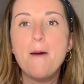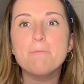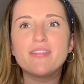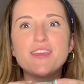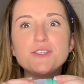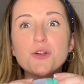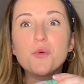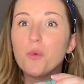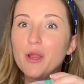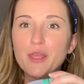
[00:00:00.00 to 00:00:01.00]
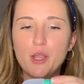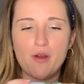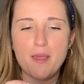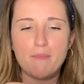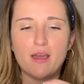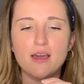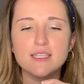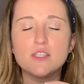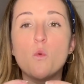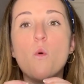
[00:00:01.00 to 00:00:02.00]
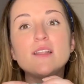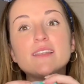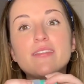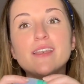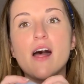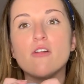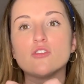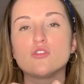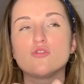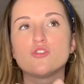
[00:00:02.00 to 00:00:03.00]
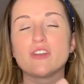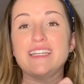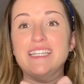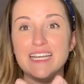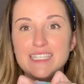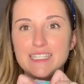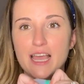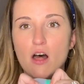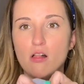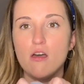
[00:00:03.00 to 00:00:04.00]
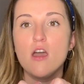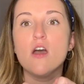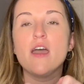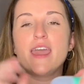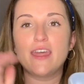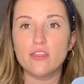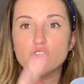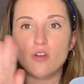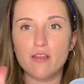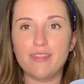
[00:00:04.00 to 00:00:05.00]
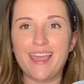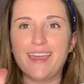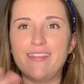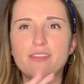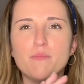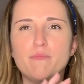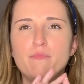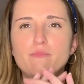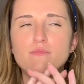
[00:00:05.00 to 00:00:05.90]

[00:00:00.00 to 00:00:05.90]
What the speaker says: but these are really great because the ones that the Dollar Tree does sell in the